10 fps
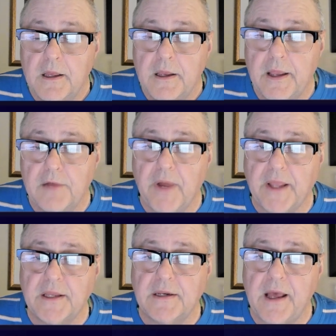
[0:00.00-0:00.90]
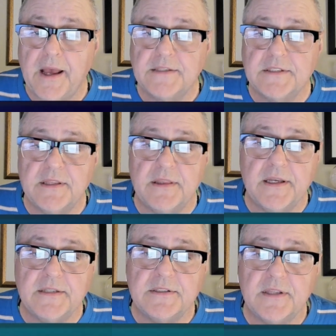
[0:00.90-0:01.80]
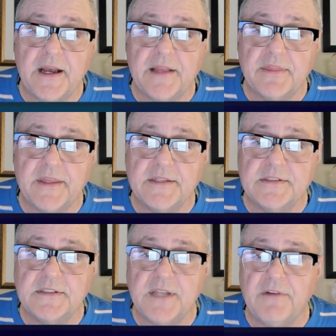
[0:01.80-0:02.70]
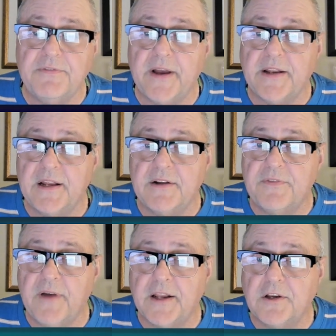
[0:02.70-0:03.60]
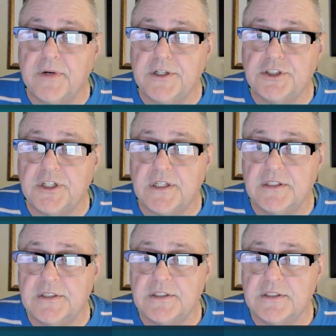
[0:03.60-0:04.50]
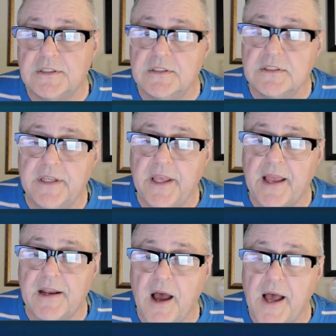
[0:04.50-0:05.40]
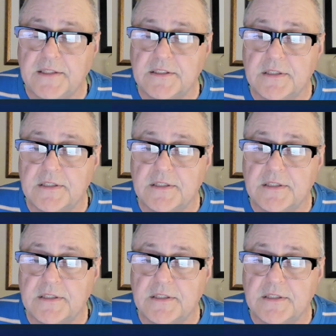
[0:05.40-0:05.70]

And recognize in this that these self-identified Christians cannot